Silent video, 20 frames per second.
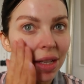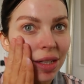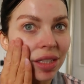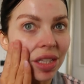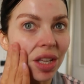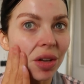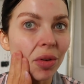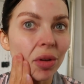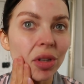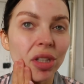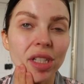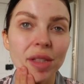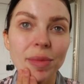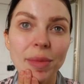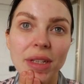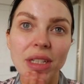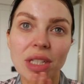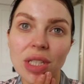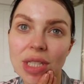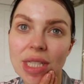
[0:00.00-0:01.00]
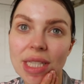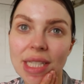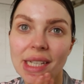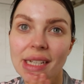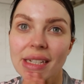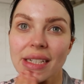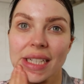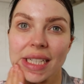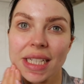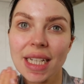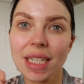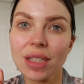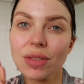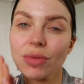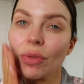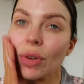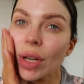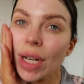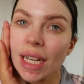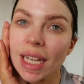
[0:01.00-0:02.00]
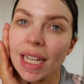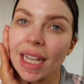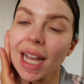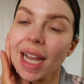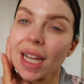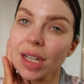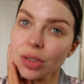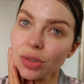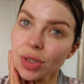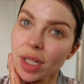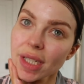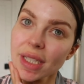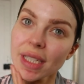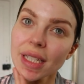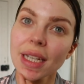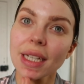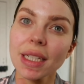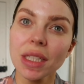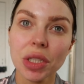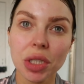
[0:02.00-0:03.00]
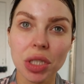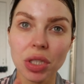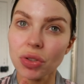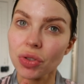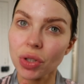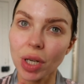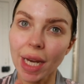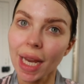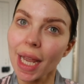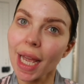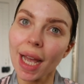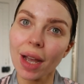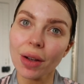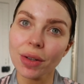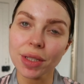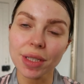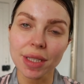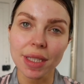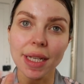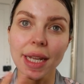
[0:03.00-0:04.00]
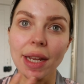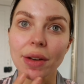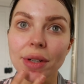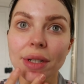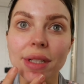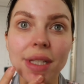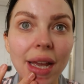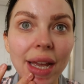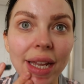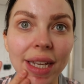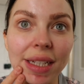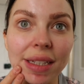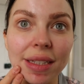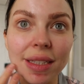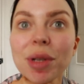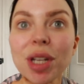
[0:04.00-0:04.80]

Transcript: So it just means your skin stays really hydrated, it doesn't dry it out, doesn't irritate.